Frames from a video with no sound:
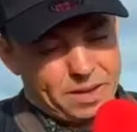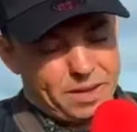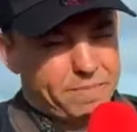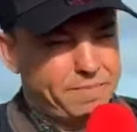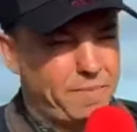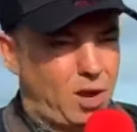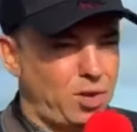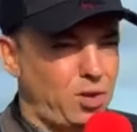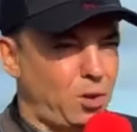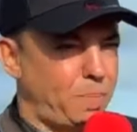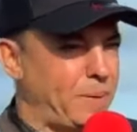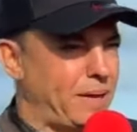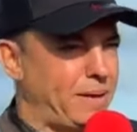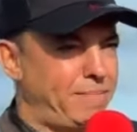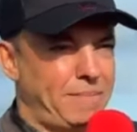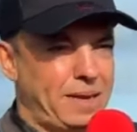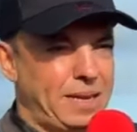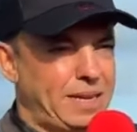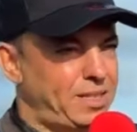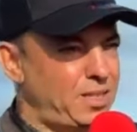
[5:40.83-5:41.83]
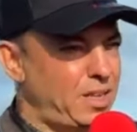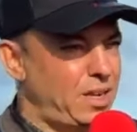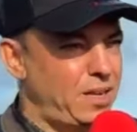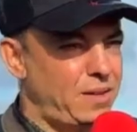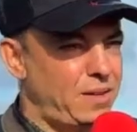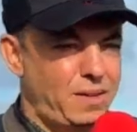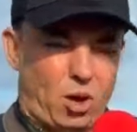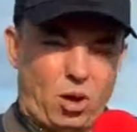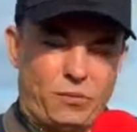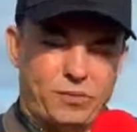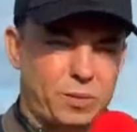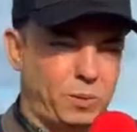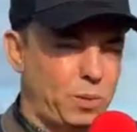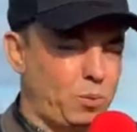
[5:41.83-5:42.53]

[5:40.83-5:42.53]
Might not be immediate. Obviously,